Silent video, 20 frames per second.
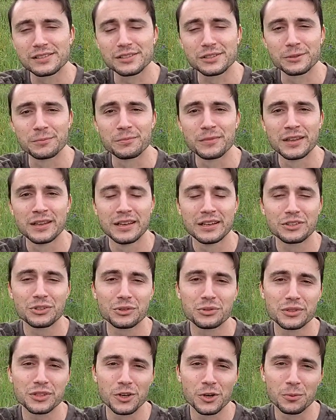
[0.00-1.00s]
So
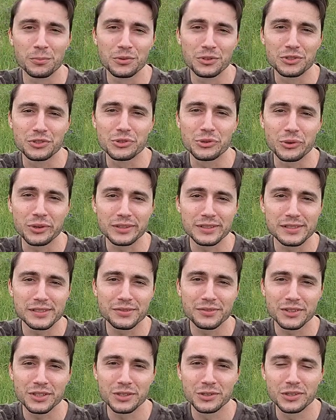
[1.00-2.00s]
truly hope you enjoyed this
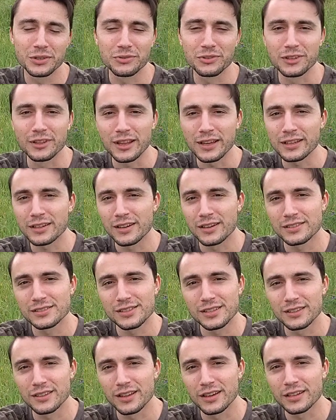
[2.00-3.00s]
video. And if you like
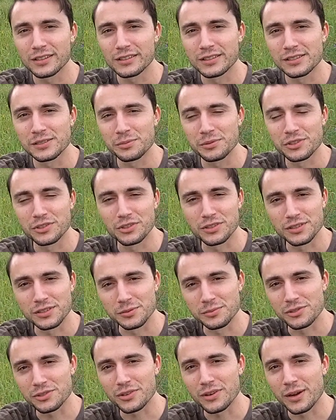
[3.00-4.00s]
content like this, be sure to
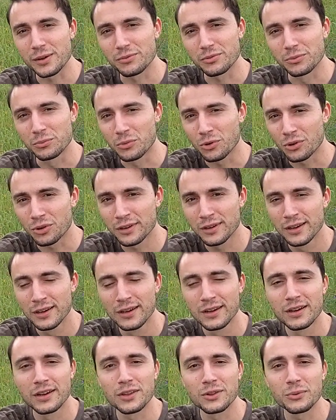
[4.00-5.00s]
subscribe for more.
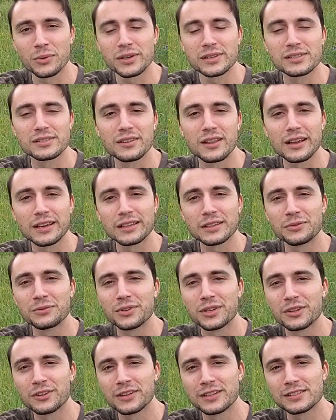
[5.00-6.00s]
Otherwise, like the
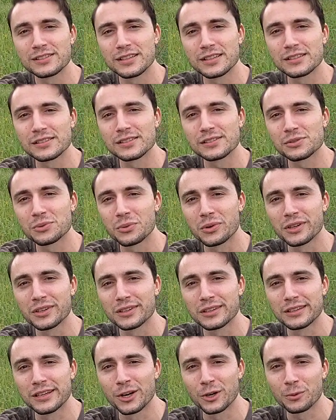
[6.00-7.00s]
video. That's the easiest way you
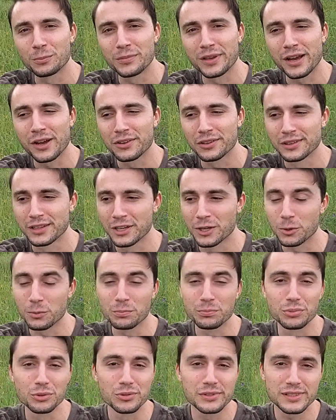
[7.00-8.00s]
can help me out and help
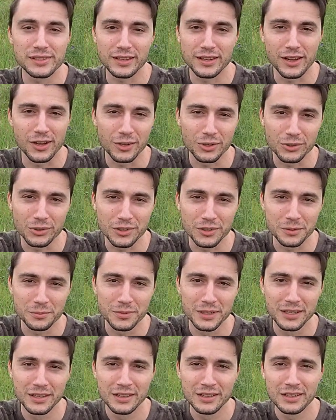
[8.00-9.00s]
boost that
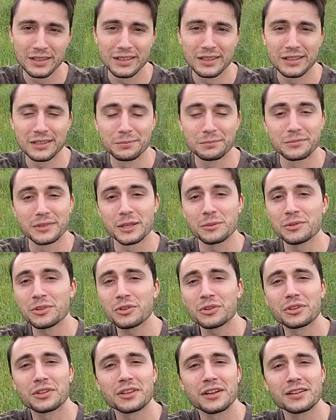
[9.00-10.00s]
algorithm. And let me know
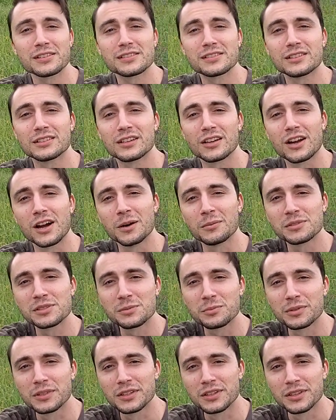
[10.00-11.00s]
your thoughts in the comments
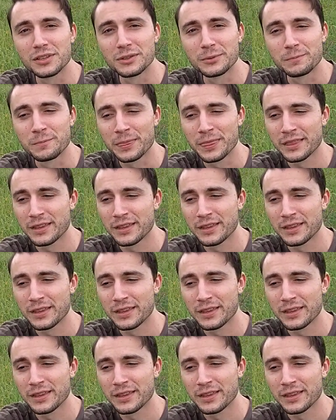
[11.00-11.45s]
below.